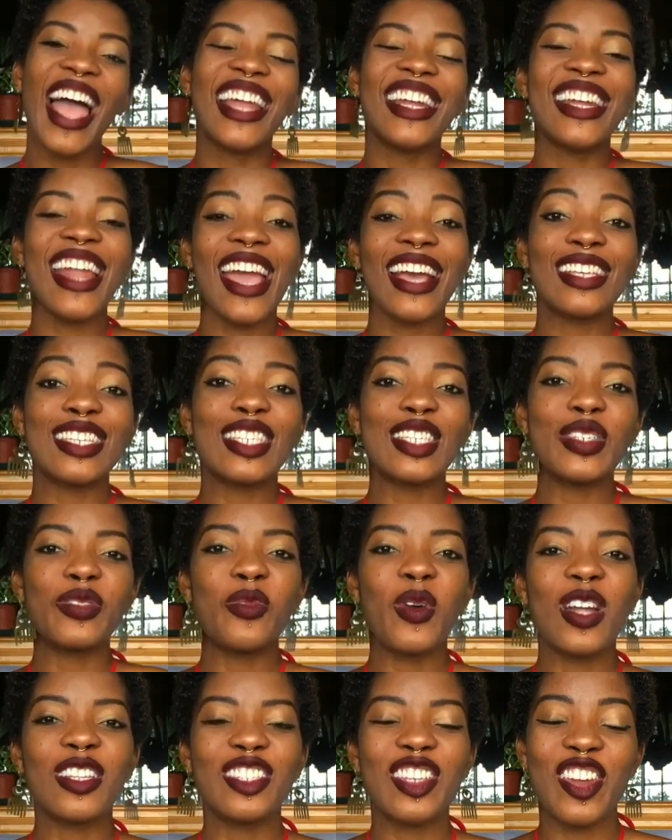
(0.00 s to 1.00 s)
Next, you
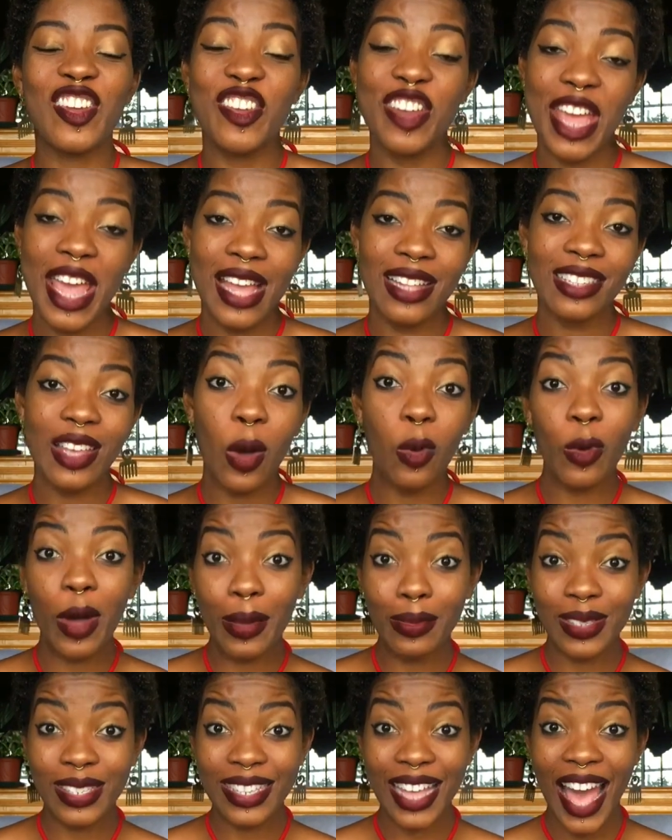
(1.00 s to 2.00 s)
want to create a
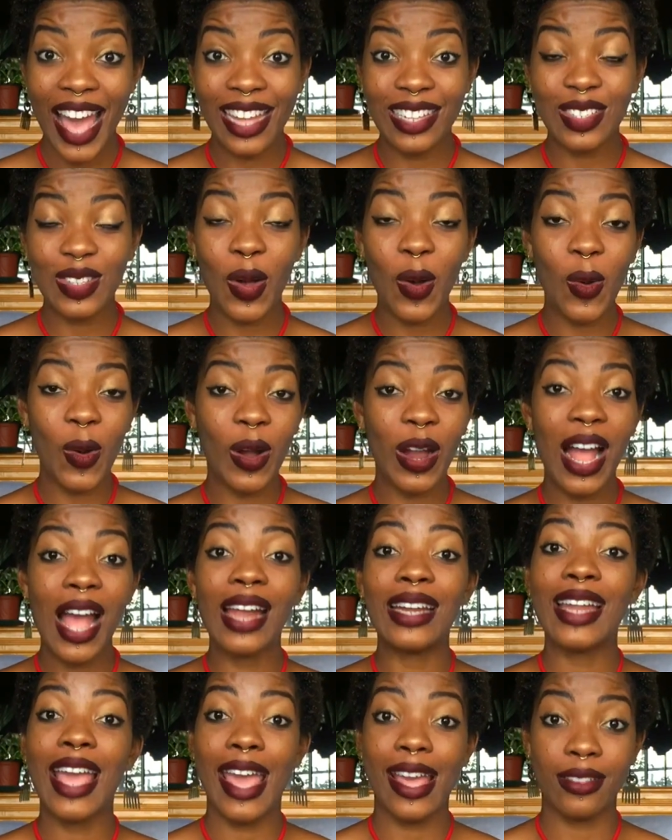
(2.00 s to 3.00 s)
website or
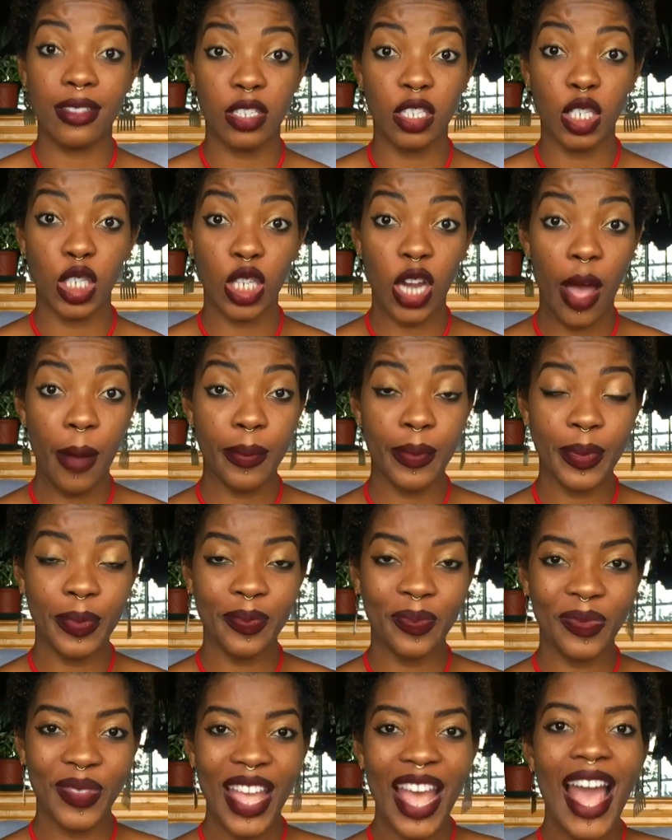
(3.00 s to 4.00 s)
an Etsy shop.
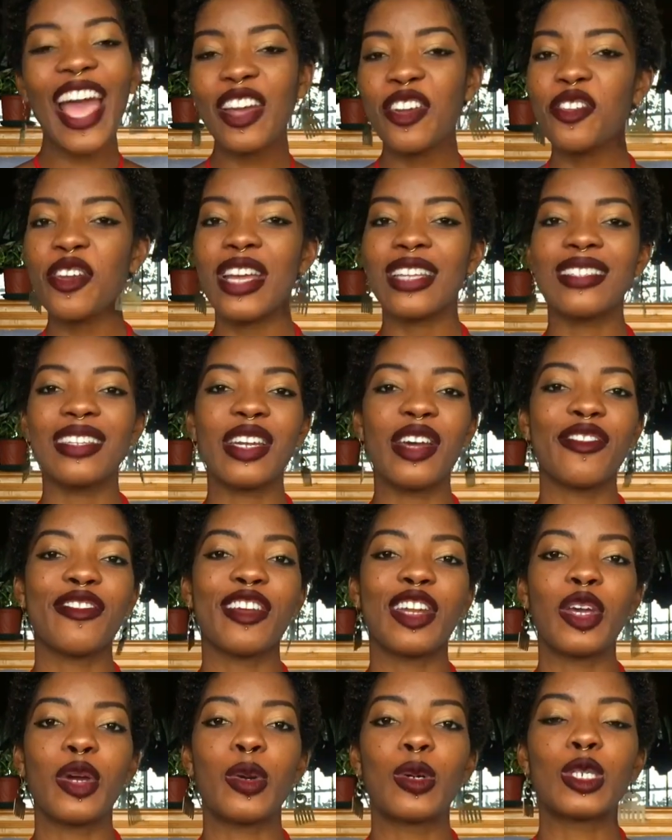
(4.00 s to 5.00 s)
I created a
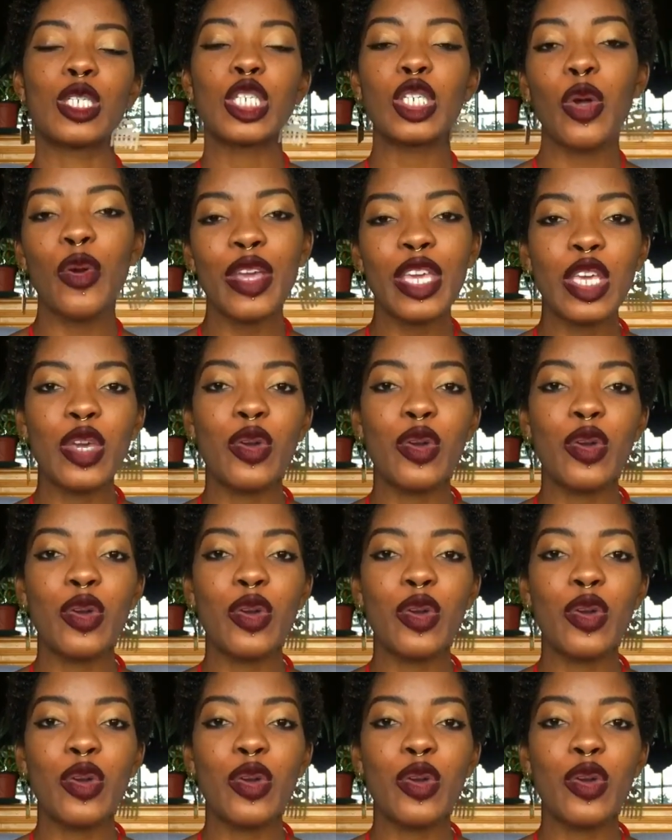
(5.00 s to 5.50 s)
video showing